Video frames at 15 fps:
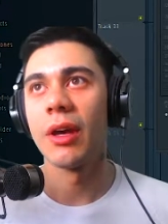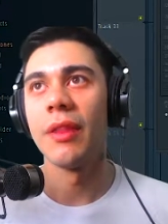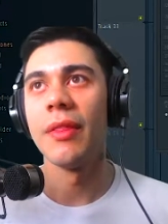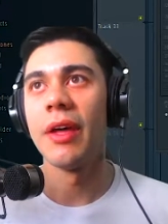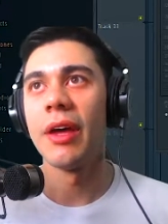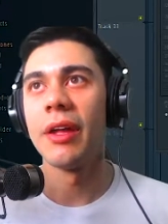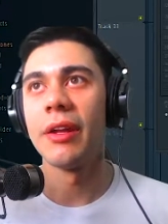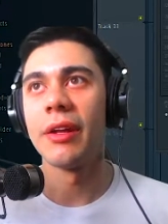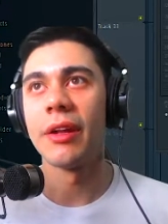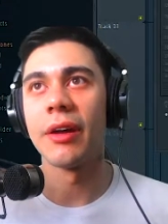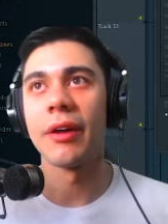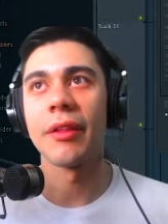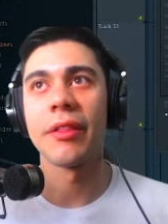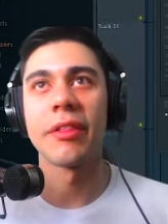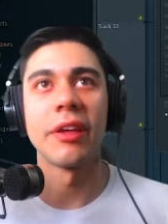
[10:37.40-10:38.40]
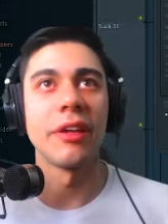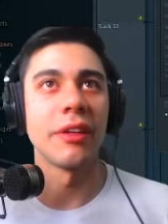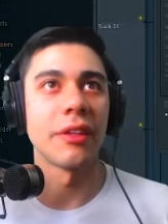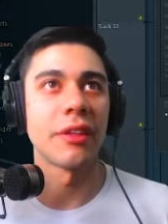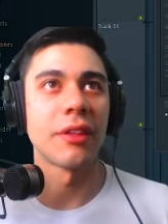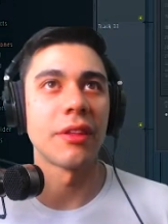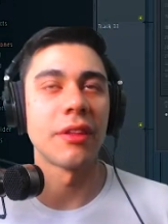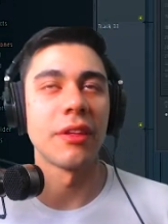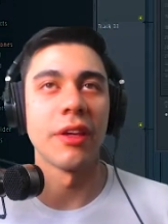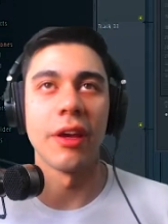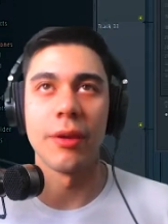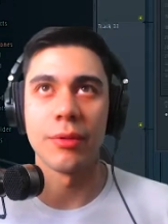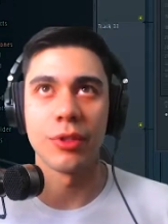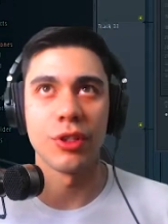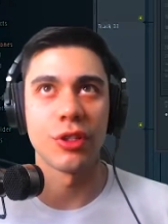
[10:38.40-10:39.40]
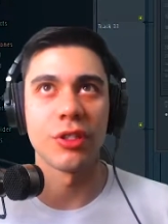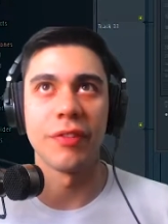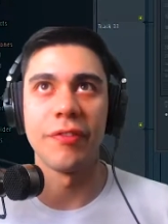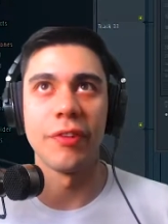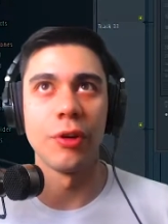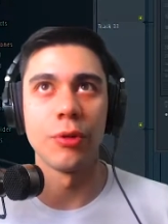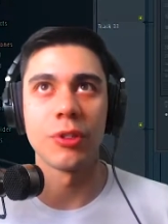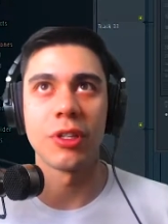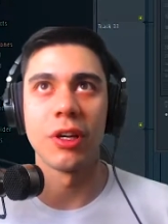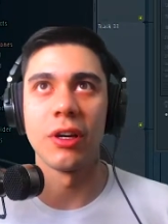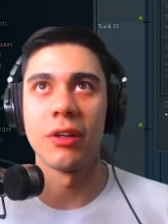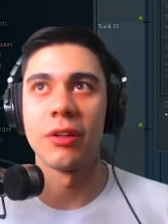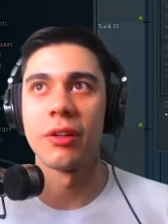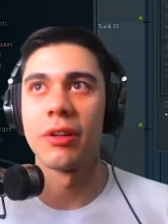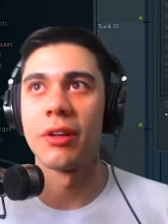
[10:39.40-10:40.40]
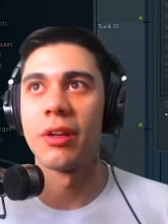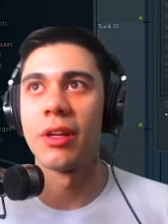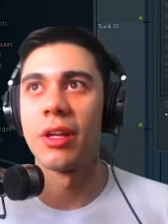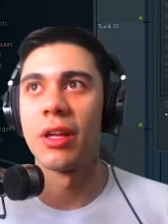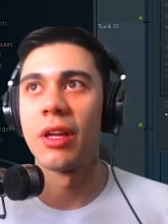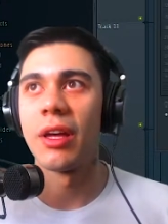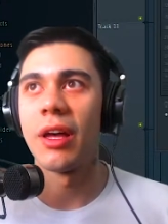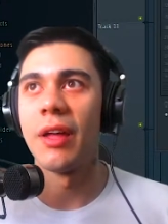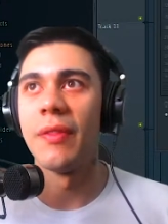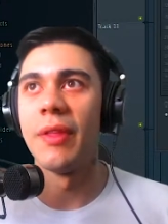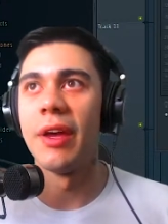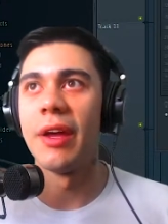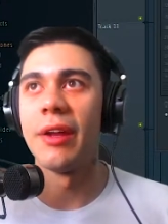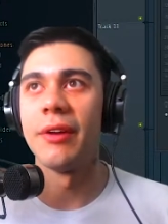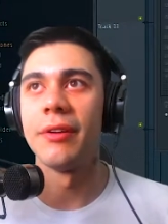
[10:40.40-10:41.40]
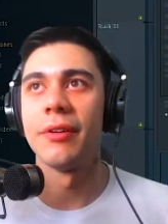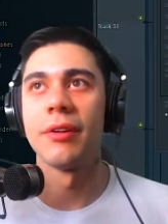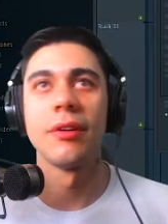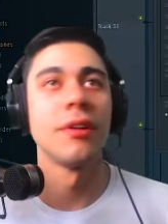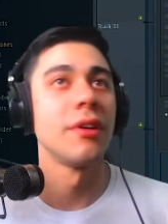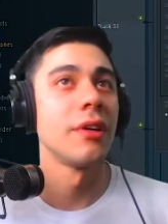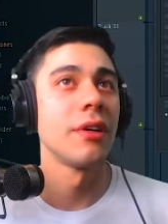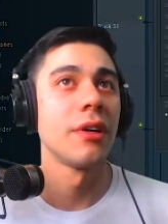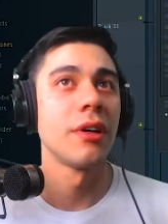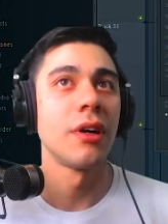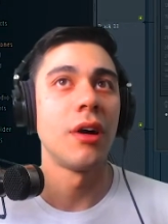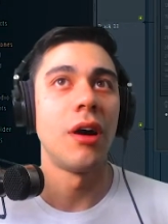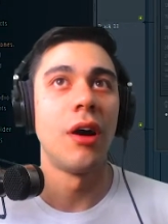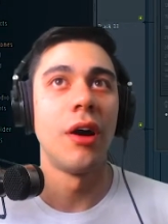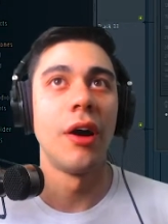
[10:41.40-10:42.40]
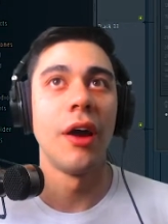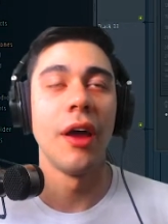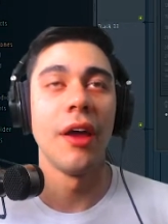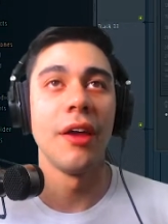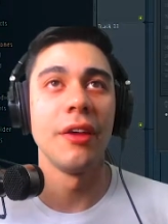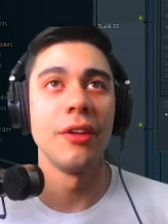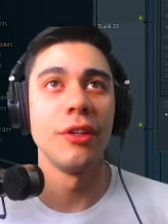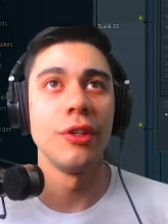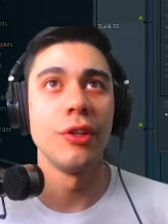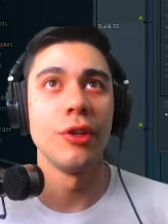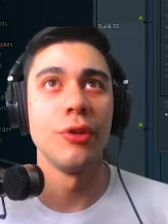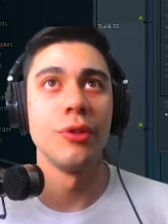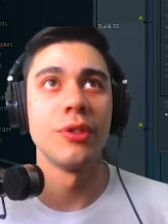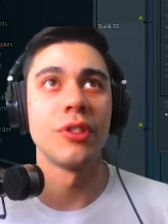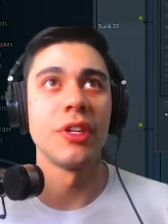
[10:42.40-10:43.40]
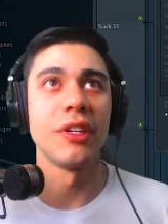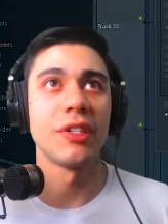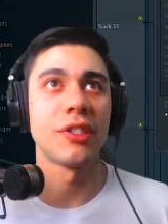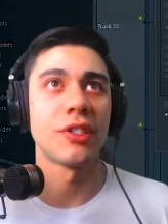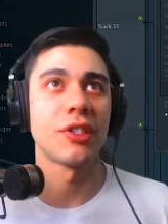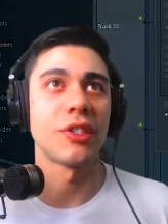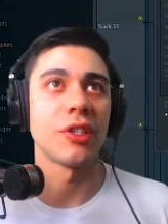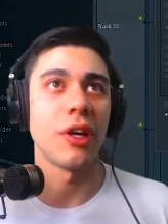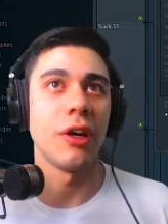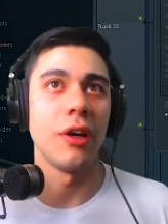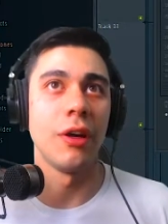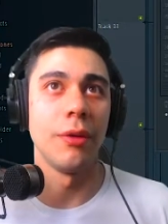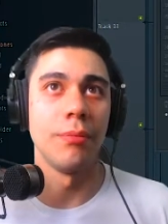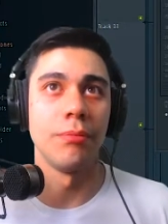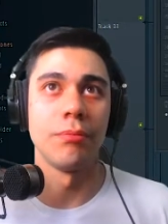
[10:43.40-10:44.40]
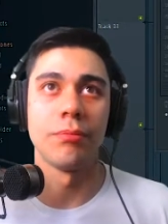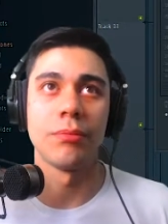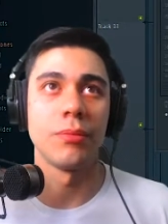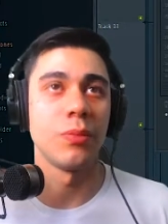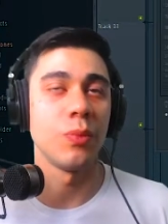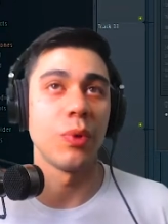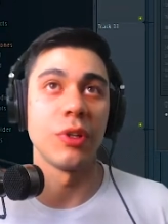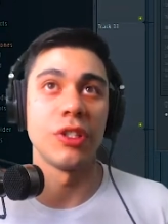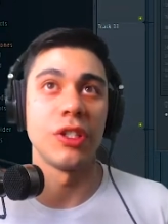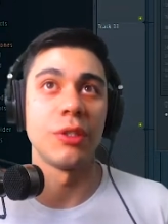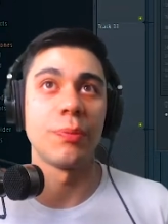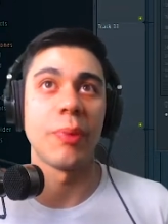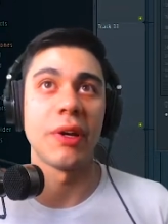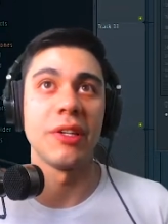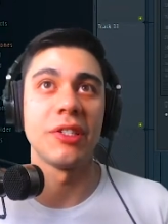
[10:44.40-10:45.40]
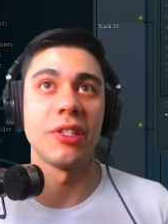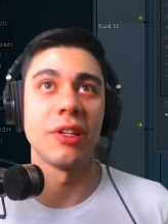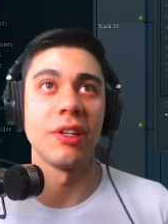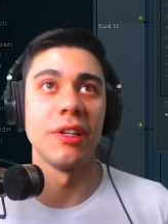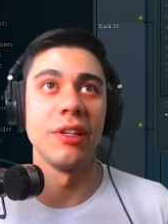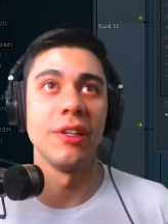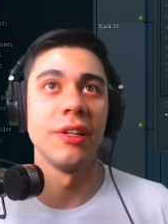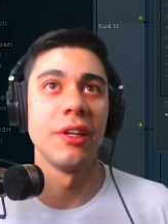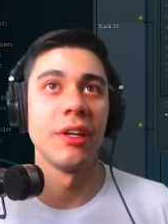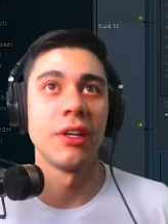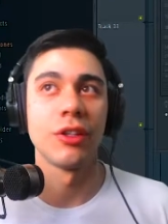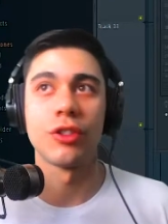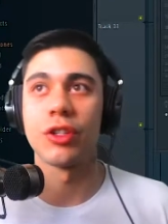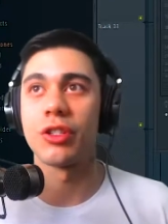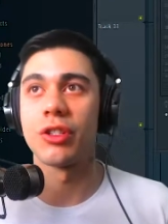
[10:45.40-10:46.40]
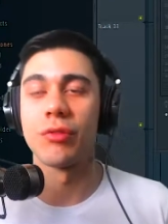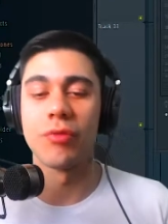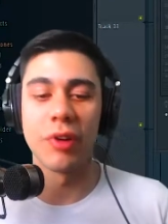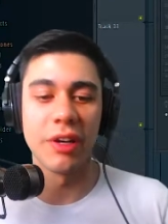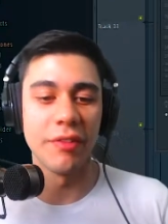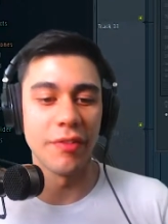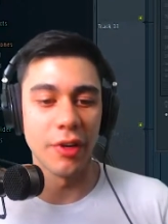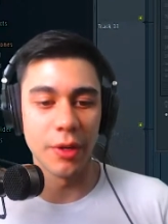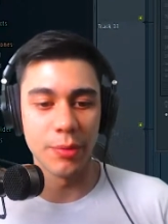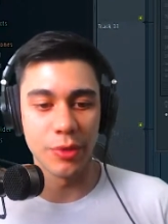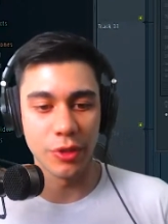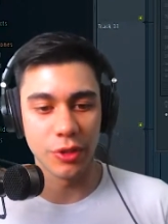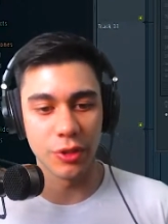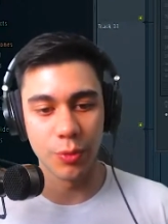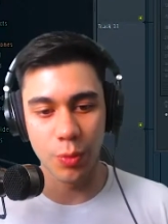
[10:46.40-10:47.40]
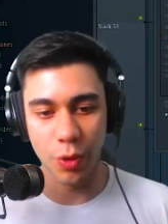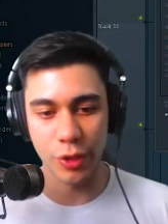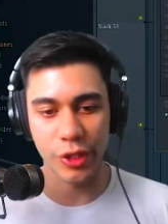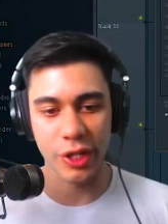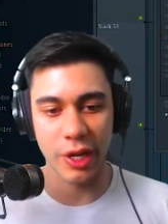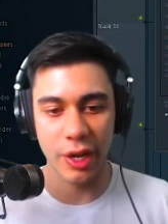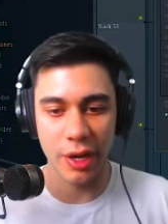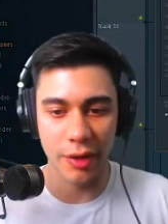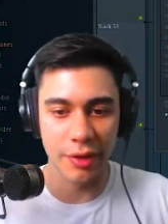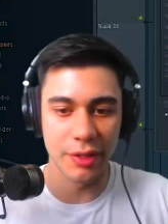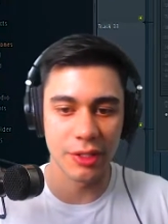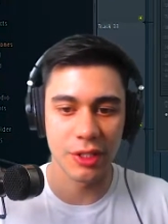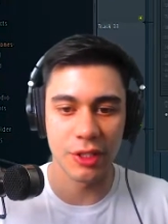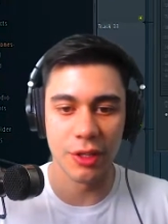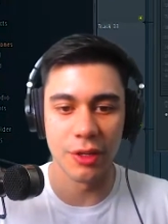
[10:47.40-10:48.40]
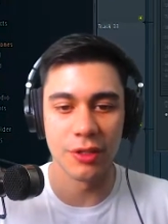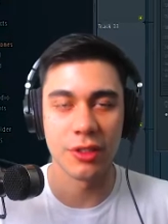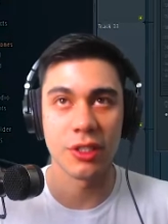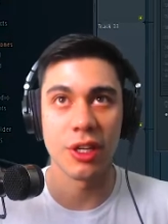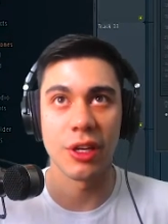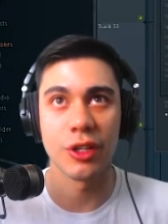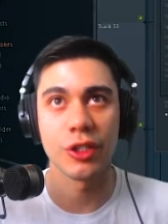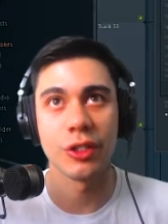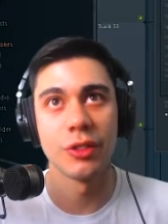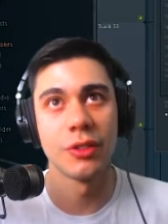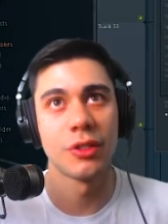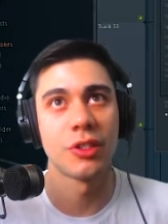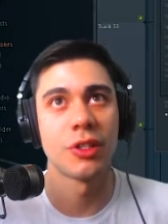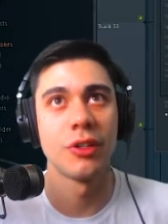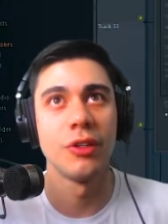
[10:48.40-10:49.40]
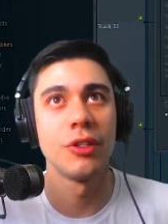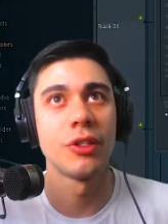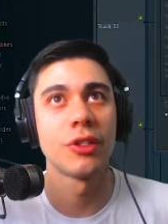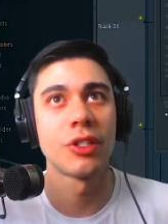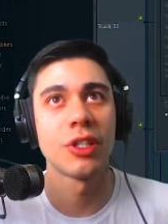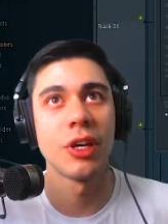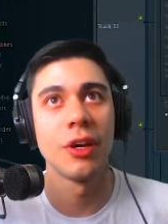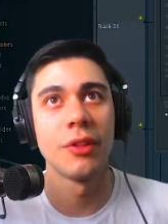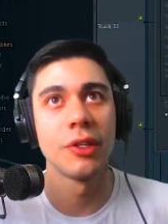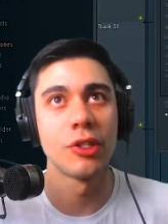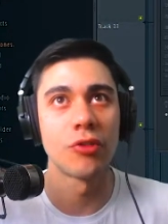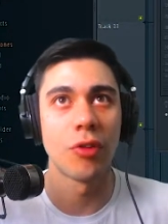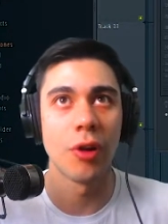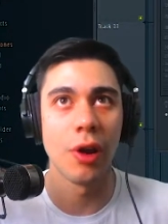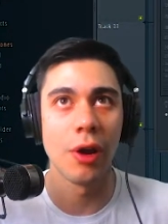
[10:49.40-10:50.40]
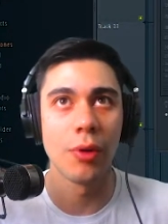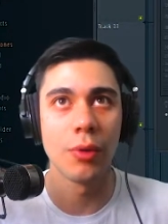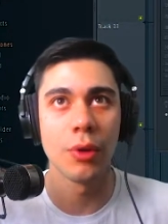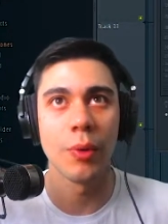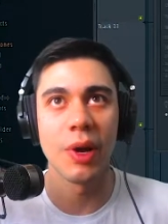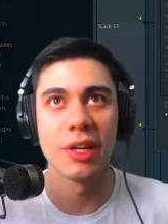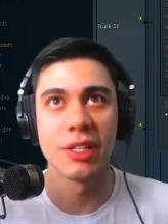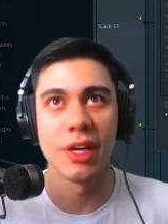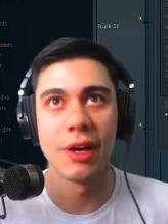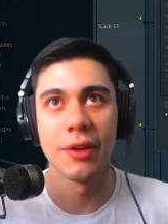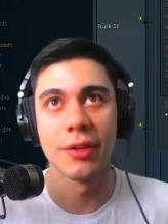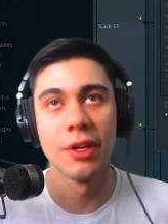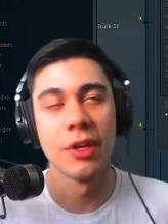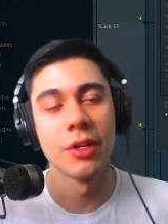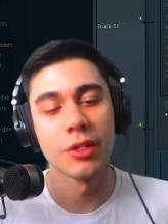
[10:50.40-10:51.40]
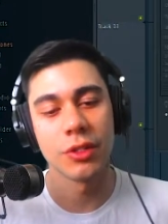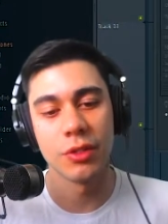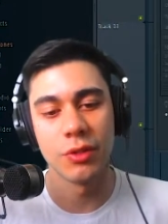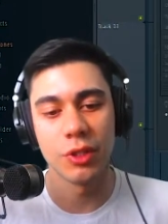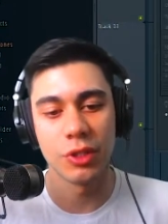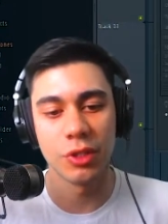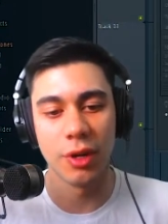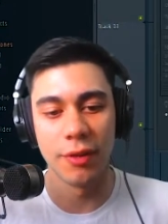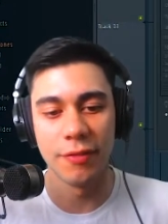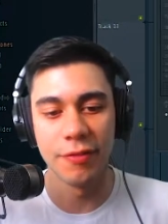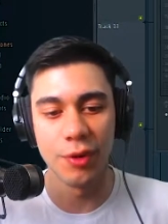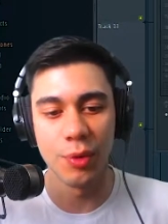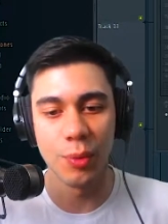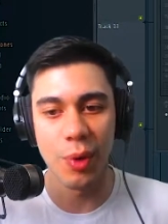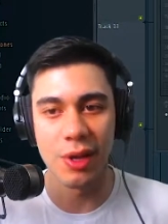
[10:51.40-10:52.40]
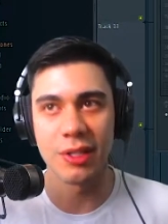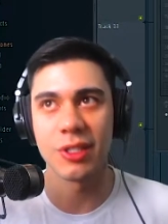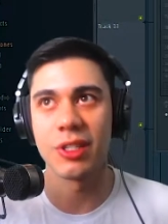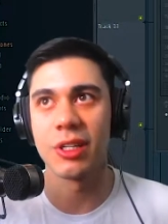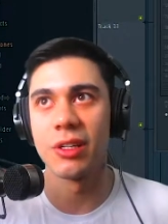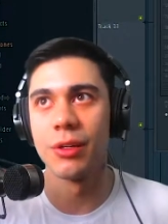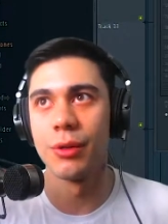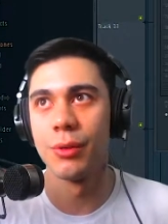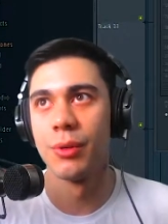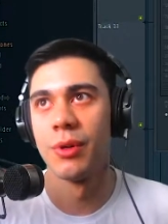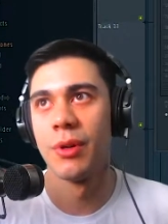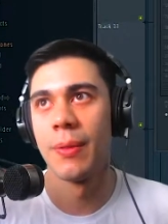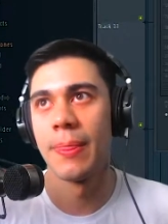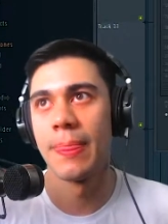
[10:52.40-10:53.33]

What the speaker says: And then I think, yeah, it's just a filter, and then I use this, which is basically just a reverb, just to wash it out in certain sections. So you just turn the dry all the way down, so you've just got a full wet signal,